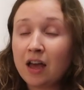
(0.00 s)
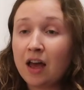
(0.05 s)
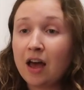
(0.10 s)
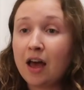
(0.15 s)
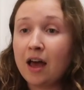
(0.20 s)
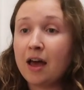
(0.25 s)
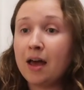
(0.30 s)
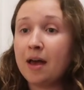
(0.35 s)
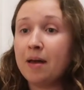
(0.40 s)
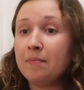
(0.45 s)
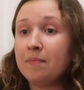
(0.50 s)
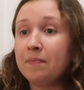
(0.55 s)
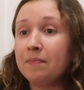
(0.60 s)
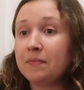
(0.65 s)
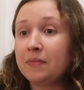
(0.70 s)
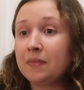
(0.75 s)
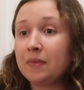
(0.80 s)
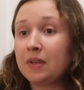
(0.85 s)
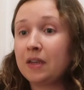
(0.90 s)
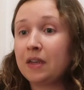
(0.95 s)

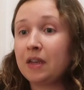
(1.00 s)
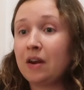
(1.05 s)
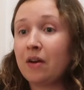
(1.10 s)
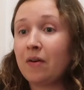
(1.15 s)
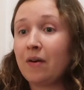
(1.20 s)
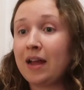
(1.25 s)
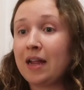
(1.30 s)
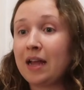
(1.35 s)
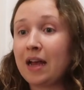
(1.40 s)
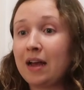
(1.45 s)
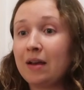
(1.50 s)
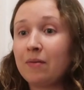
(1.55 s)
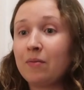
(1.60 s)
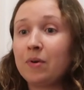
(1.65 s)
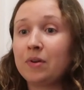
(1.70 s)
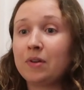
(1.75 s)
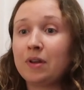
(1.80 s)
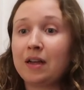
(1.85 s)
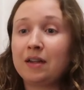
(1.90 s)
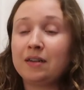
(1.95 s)
You know,
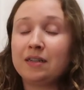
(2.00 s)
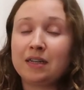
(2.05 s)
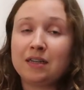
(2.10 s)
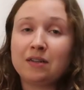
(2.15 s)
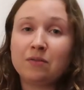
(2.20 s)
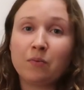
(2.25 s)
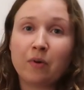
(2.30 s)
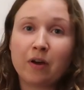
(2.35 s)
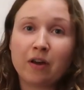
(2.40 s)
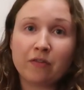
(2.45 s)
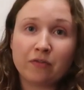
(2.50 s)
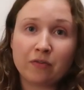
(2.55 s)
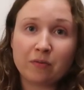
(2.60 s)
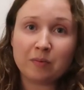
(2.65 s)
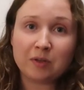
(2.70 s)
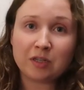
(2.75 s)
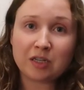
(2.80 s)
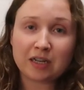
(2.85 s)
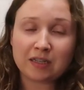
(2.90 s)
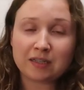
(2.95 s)
I did work for
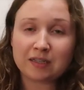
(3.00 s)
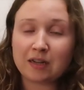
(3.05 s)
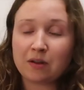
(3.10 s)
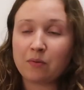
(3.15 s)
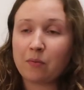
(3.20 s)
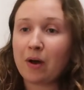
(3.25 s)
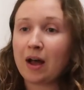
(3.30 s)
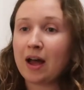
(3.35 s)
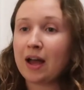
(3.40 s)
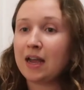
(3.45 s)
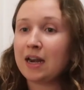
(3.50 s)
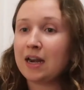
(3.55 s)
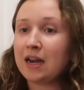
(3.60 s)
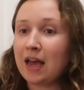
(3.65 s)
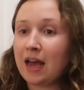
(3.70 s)
Majestic Wine,